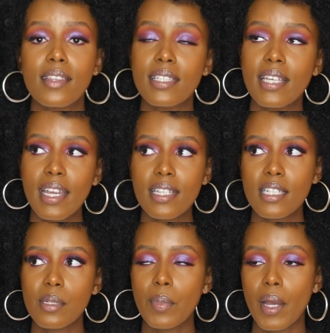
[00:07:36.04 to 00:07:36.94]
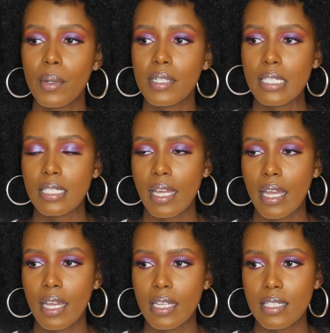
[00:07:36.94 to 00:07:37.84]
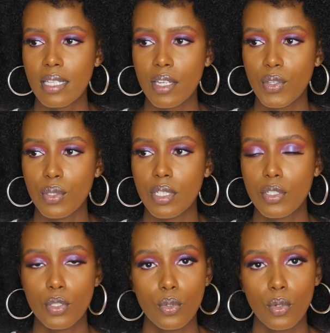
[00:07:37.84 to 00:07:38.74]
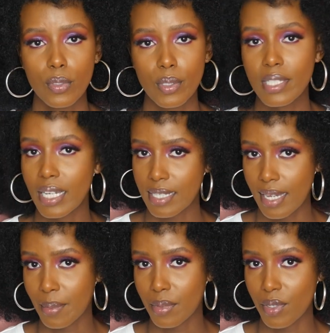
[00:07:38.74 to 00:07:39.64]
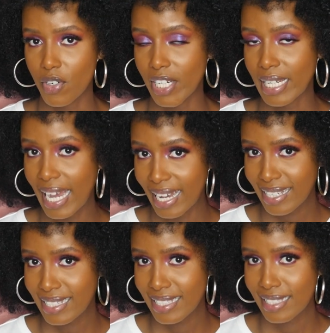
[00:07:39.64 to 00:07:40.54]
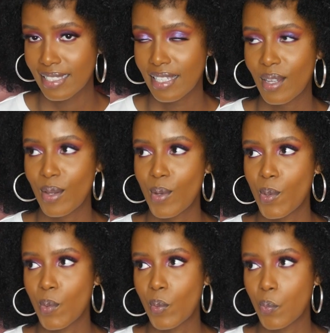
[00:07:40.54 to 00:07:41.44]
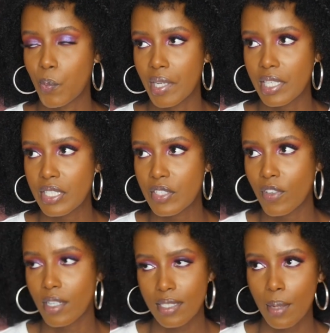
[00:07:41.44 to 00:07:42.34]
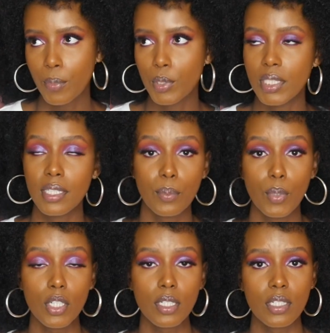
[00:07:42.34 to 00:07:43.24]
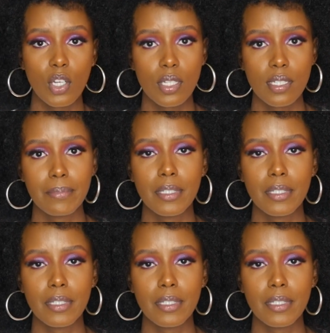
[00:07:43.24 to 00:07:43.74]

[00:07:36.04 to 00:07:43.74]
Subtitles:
The second tip I want to say is that you need to also take time to relax. Which, for example, in the book, Dr.